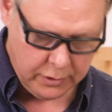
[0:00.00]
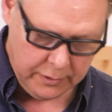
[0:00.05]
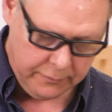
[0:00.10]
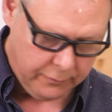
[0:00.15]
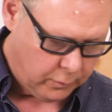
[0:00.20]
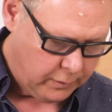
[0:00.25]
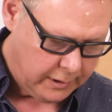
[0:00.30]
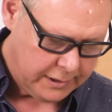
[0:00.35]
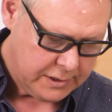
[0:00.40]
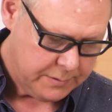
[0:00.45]
you've
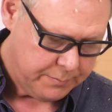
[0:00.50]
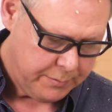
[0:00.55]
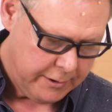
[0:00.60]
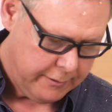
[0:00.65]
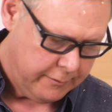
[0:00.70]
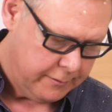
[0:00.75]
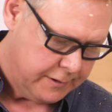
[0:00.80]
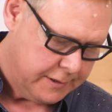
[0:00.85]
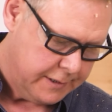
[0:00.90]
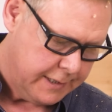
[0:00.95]
all
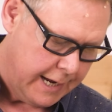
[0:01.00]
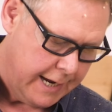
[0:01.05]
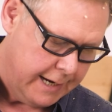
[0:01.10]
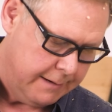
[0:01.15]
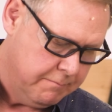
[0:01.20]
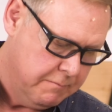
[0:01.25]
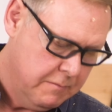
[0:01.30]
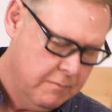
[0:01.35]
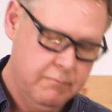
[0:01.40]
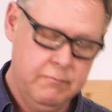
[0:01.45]
experienced
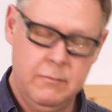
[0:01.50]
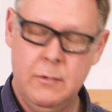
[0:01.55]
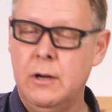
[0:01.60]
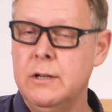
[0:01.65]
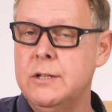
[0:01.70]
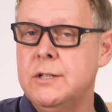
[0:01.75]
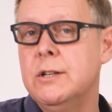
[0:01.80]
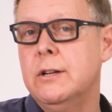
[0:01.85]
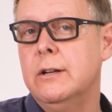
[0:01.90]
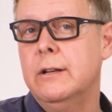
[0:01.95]
that. I
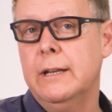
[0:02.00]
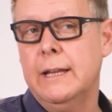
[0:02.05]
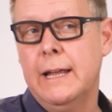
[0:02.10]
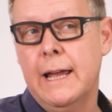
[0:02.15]
certainly